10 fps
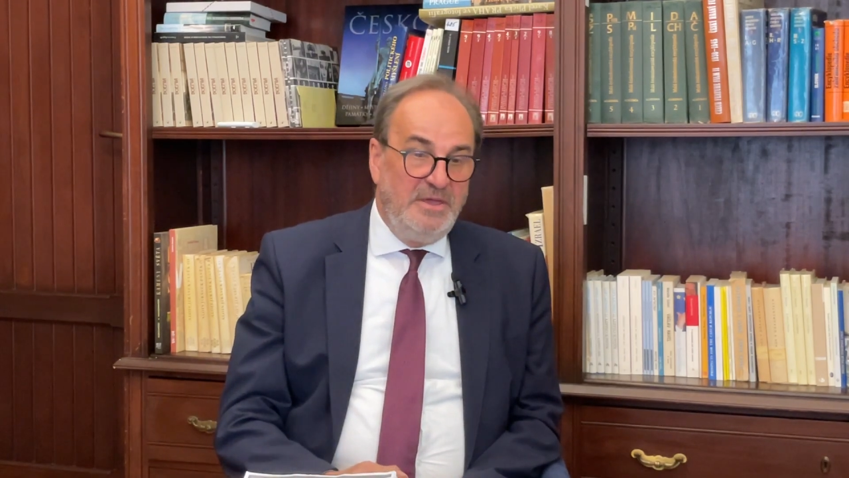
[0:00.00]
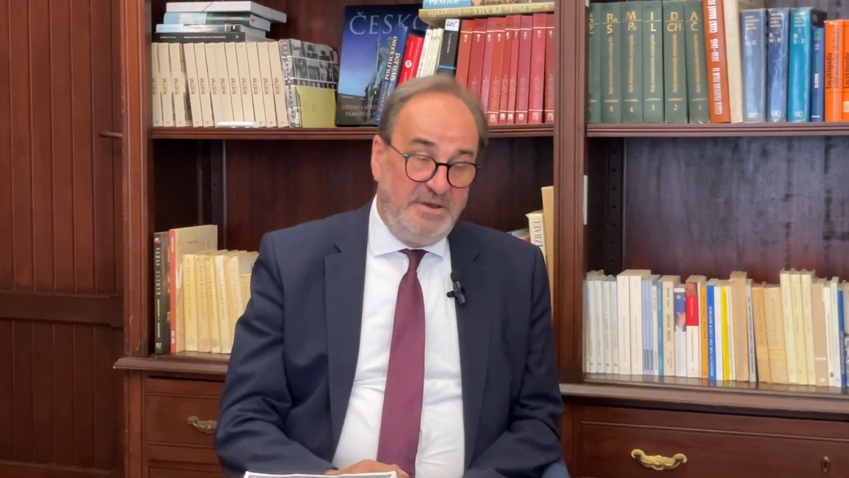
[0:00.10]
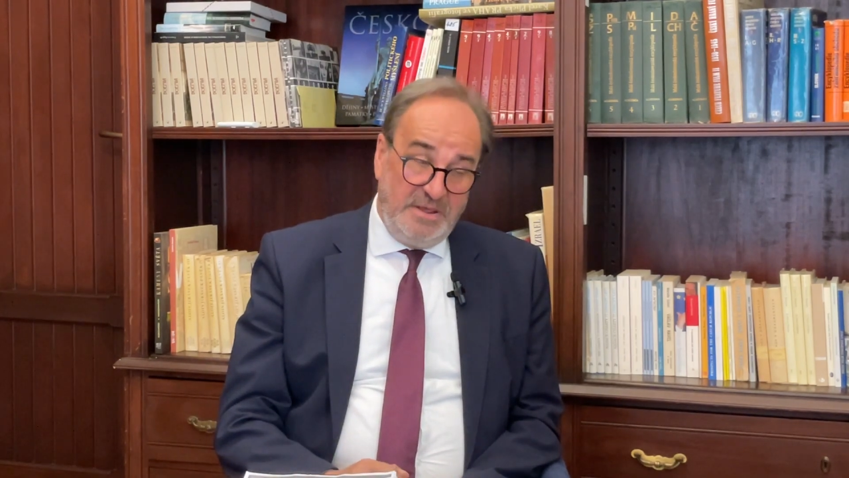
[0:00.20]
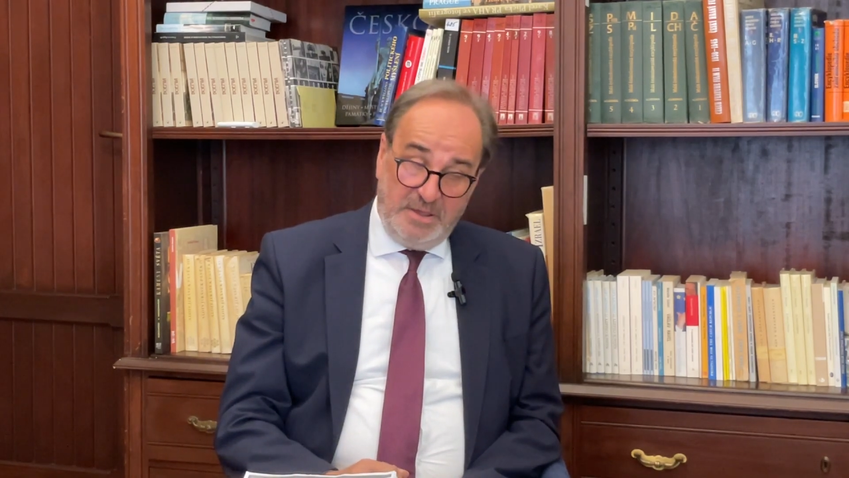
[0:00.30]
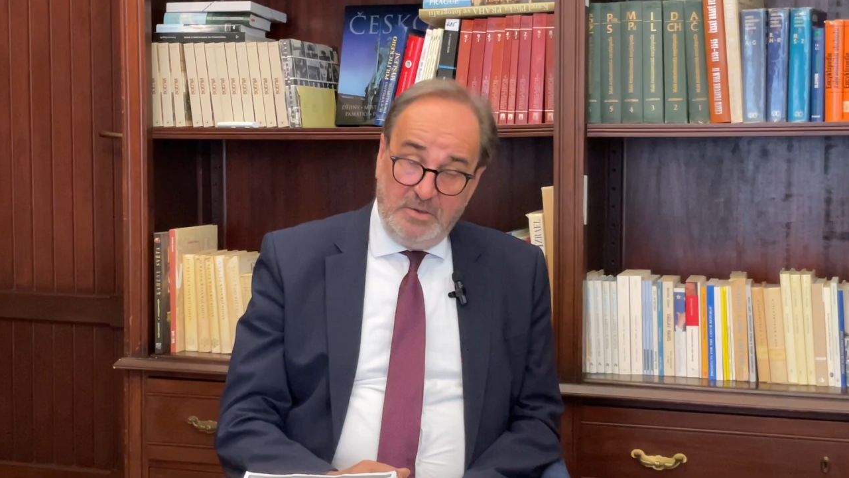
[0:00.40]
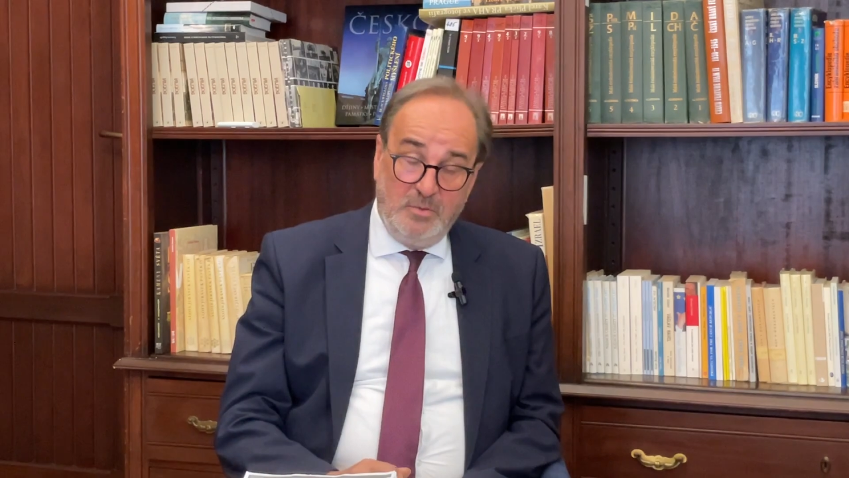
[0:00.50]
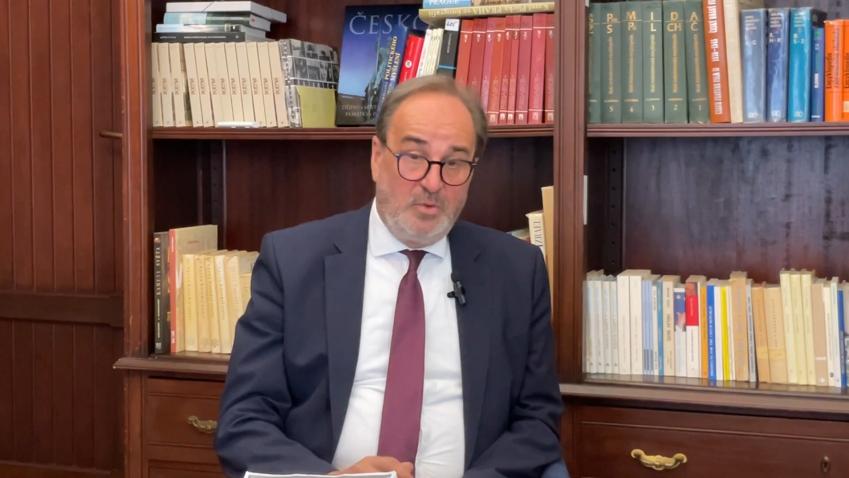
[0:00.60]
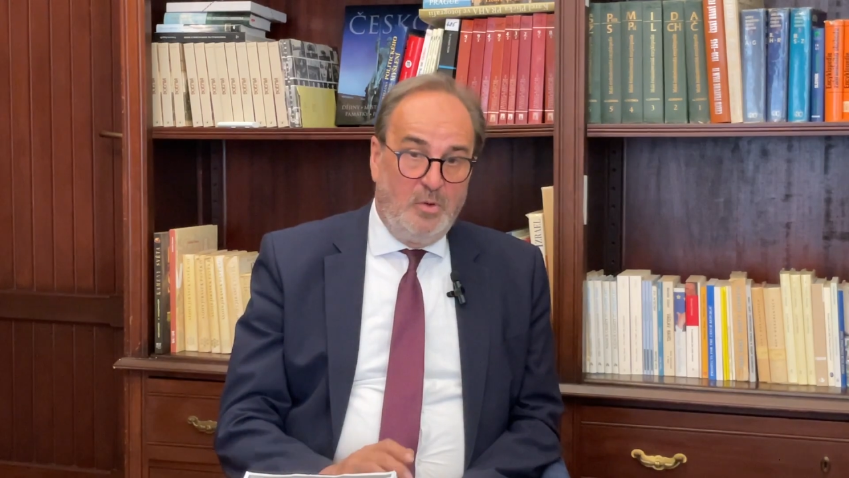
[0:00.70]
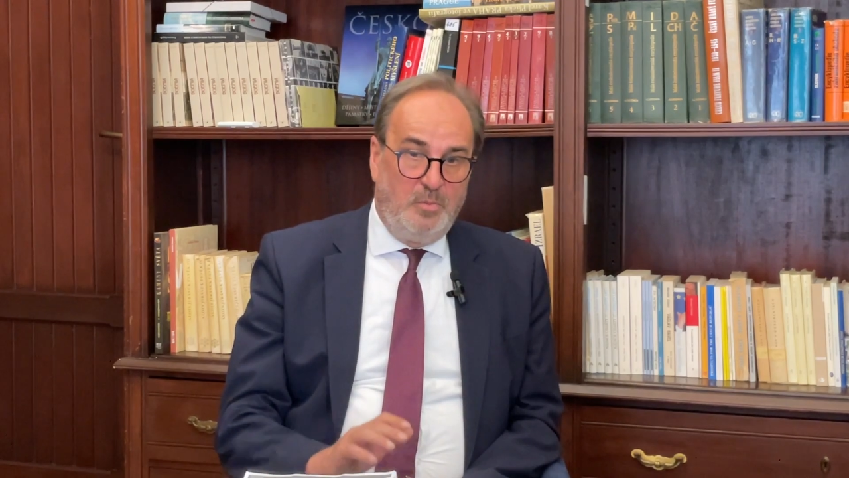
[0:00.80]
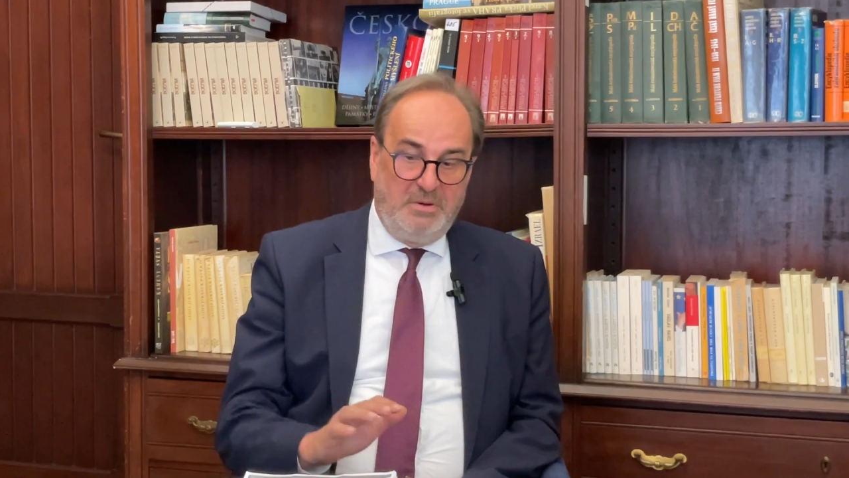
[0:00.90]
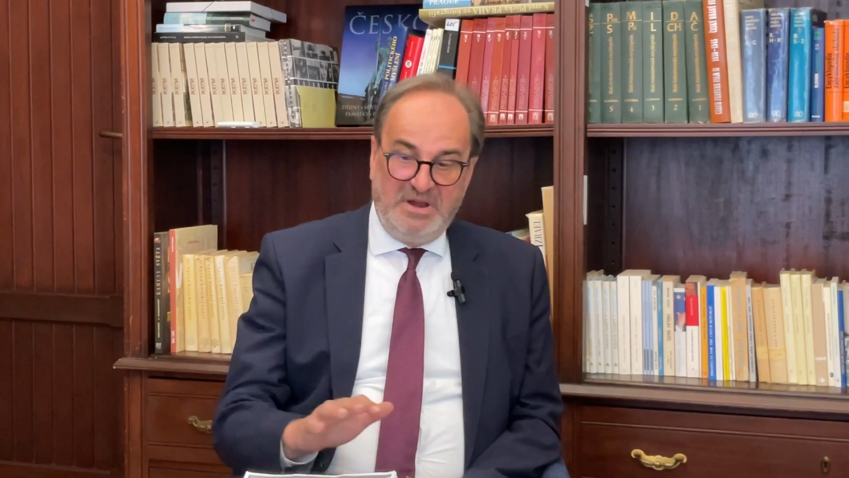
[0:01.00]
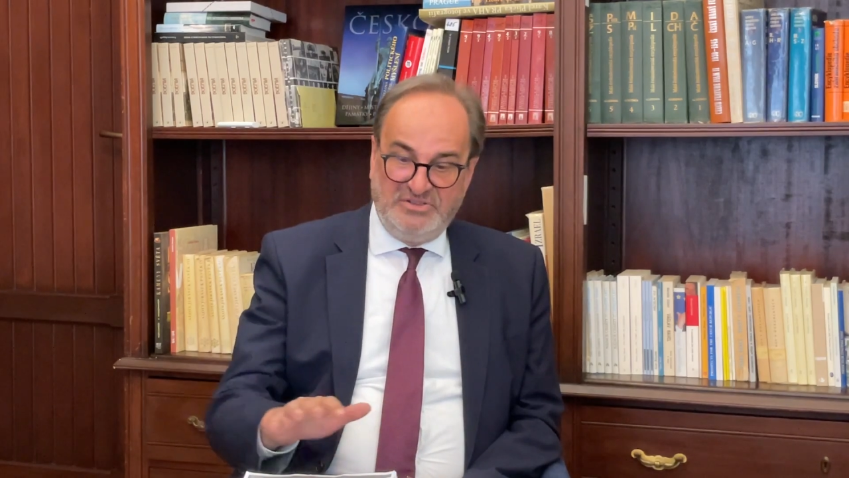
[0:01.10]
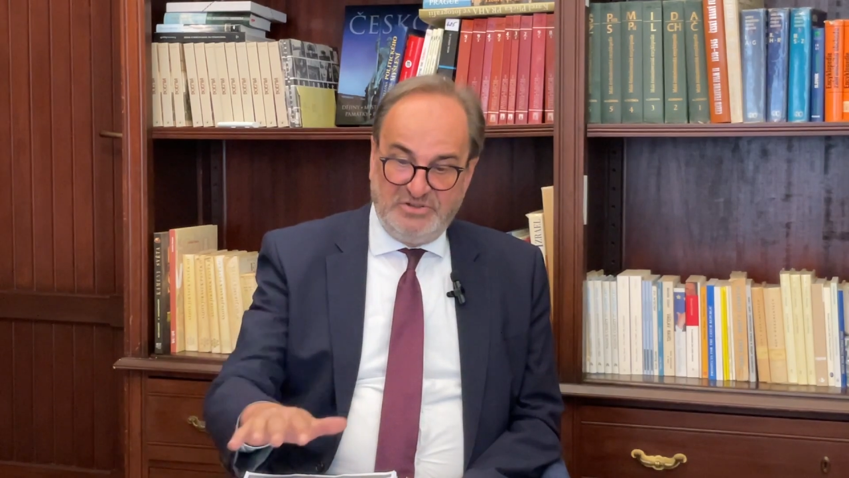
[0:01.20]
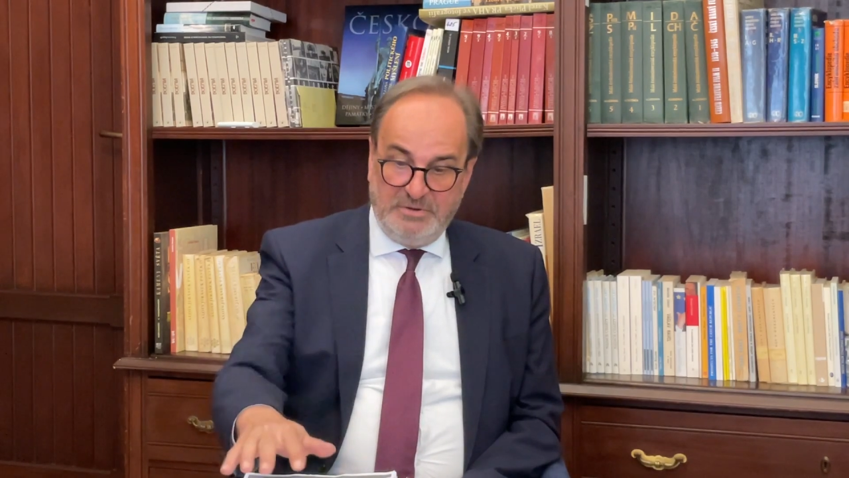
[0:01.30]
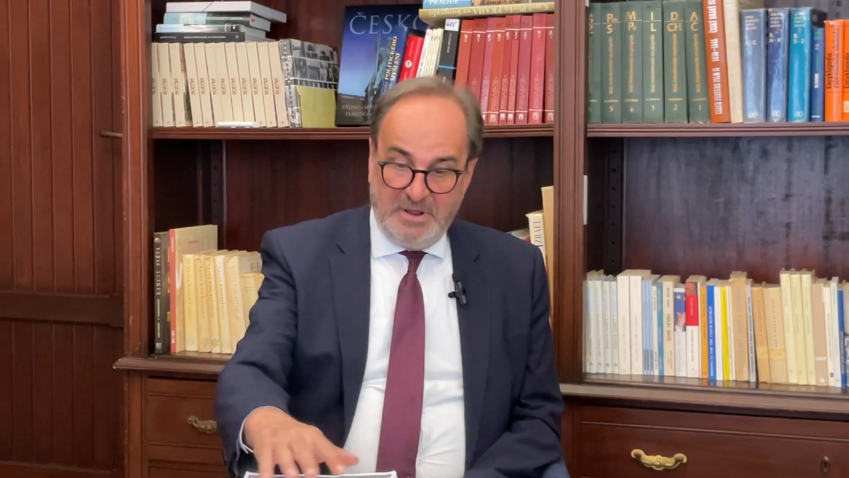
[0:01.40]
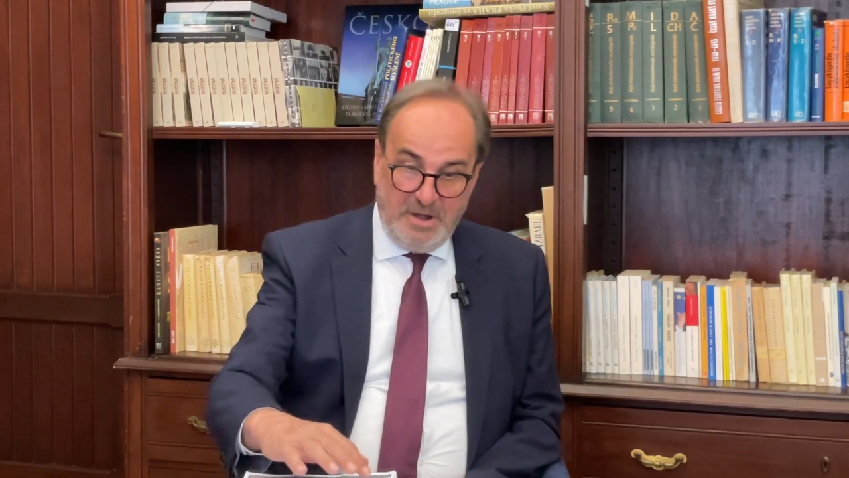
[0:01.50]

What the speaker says: in the EU cooperation